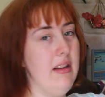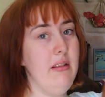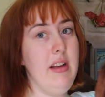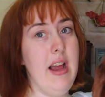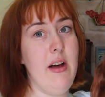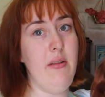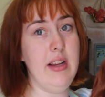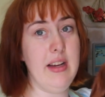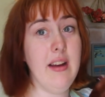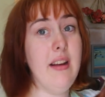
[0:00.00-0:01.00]
a little
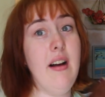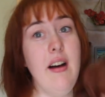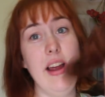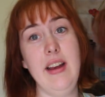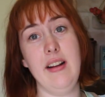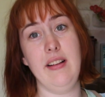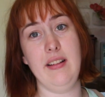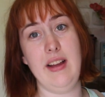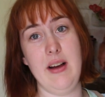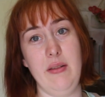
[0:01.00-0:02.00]
cowlick, and I get a
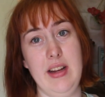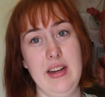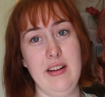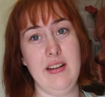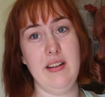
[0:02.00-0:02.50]
little cowlick.